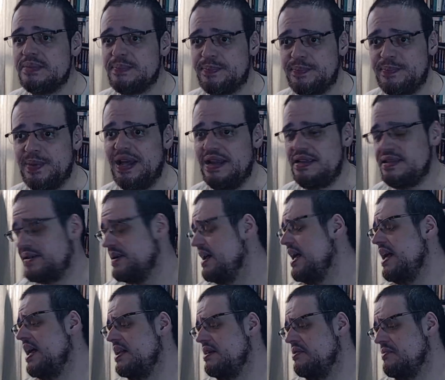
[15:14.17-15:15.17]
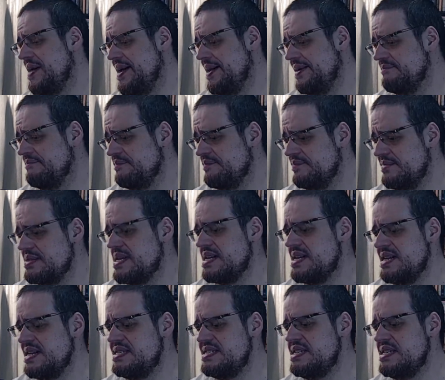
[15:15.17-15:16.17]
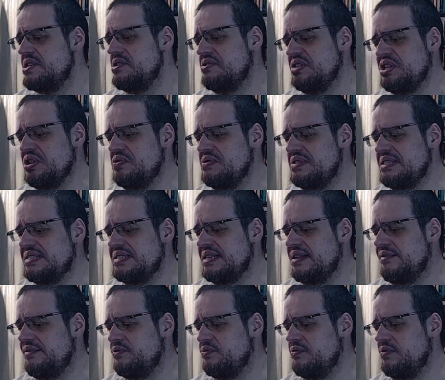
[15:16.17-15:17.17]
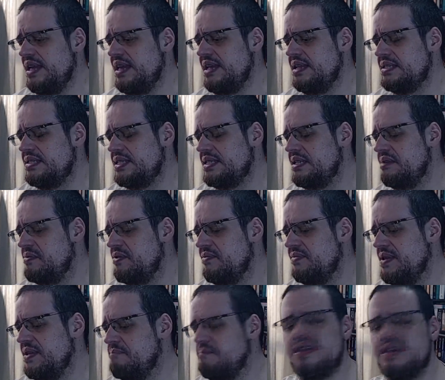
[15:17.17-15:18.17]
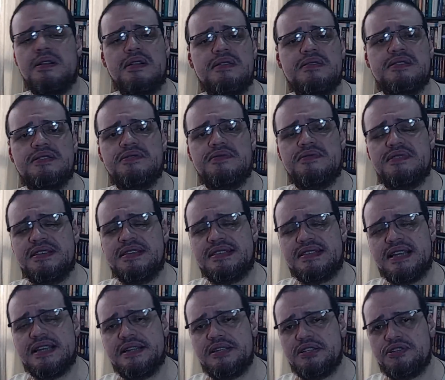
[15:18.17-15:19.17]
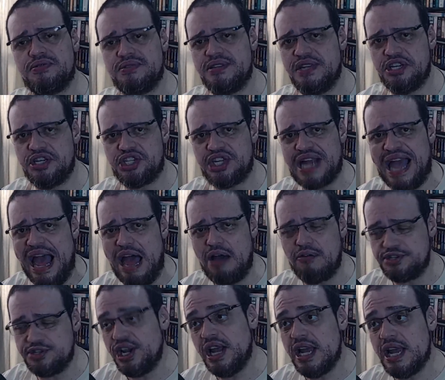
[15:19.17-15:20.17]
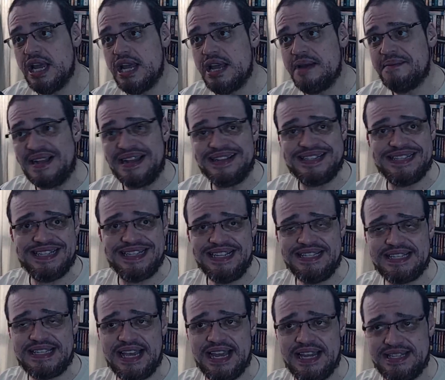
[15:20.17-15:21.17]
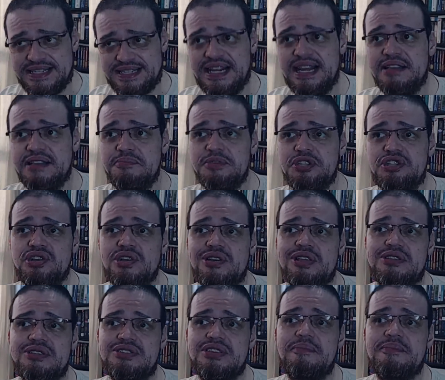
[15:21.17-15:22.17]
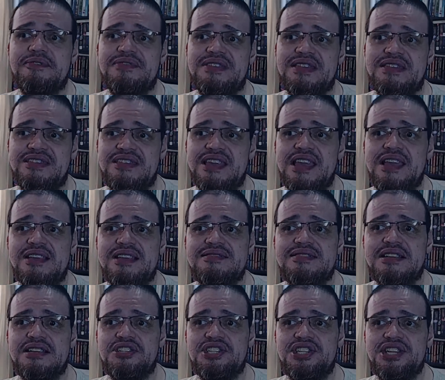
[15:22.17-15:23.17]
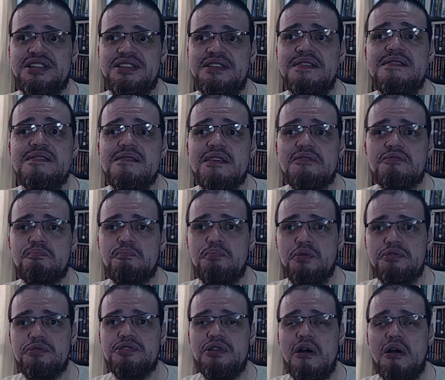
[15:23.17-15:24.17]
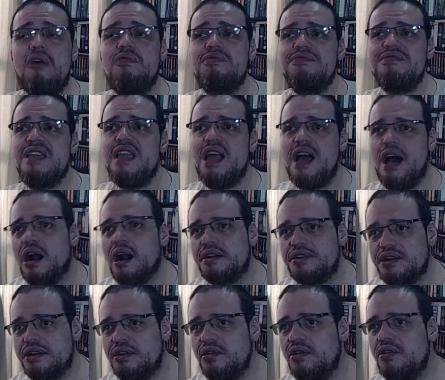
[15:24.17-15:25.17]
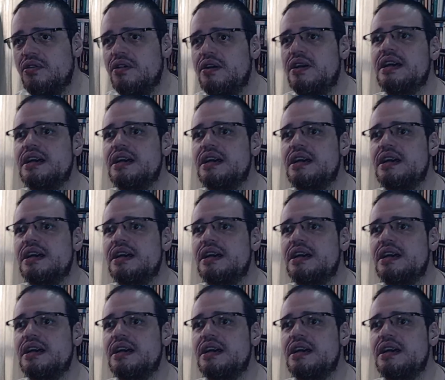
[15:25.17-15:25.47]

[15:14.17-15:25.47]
But anyway, I think you do deserve to eat some of the pills you've decided to dish out. But in this case, let me show you some of the things that she did not put on the article.